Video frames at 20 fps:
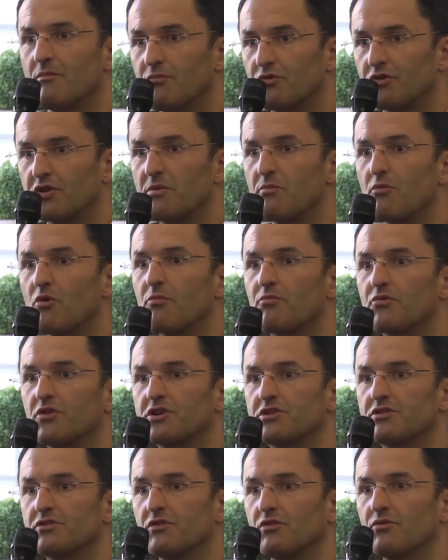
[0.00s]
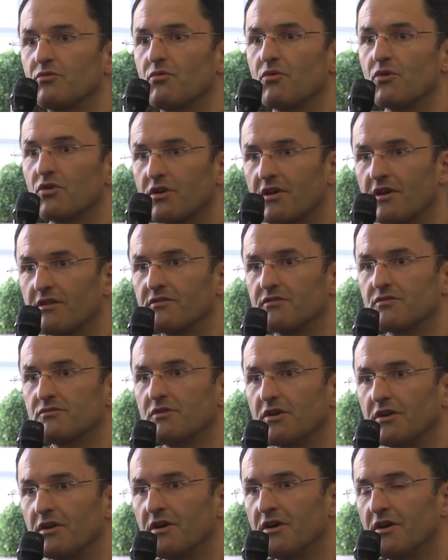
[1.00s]
putting more pressure on work and
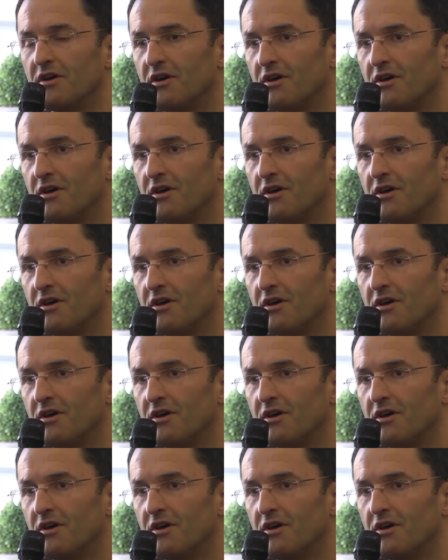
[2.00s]
so on